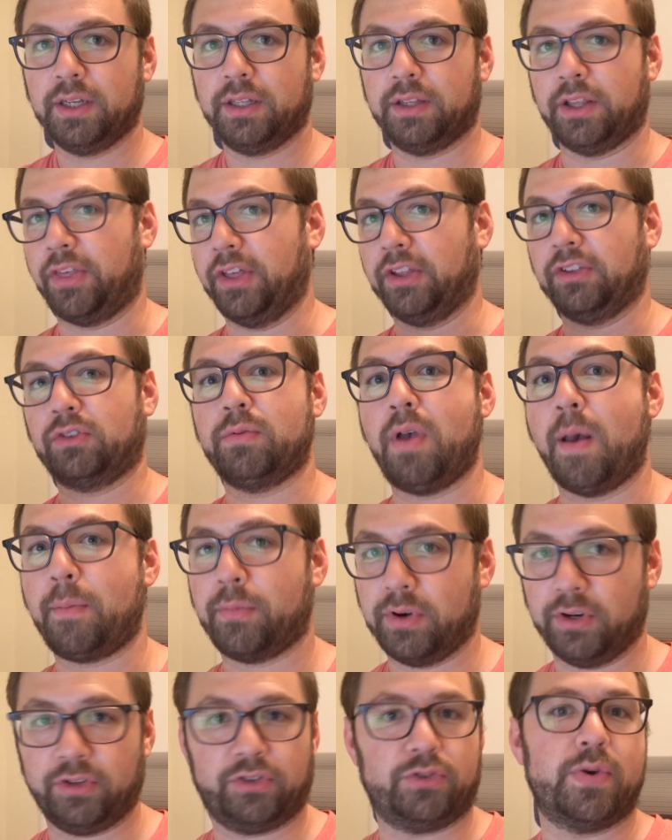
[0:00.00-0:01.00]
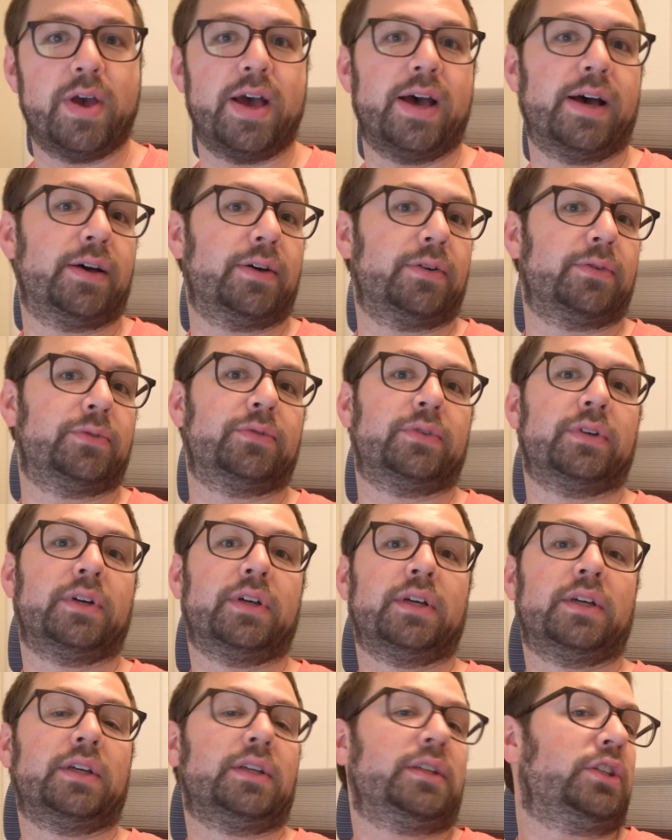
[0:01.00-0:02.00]
the thing to remember is you have,
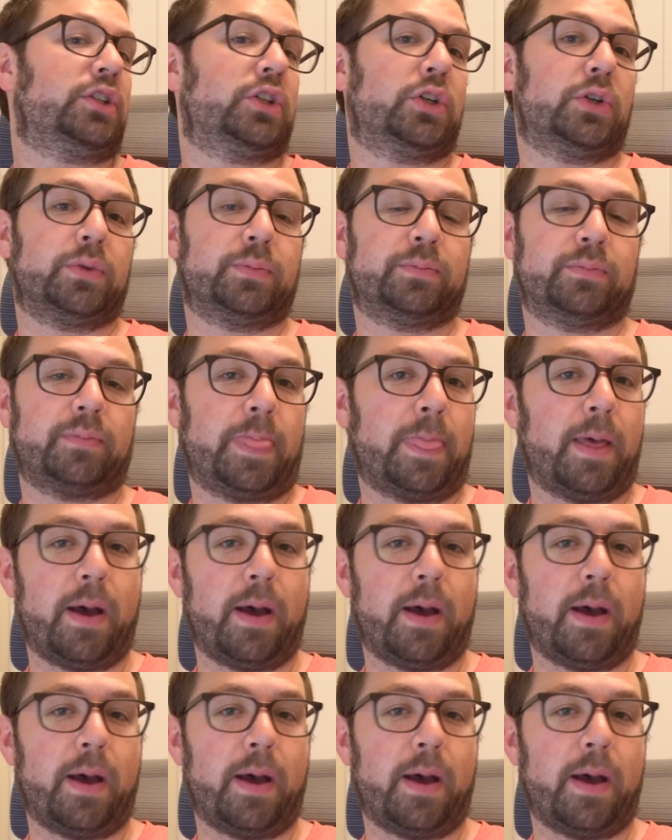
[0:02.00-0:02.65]
you know,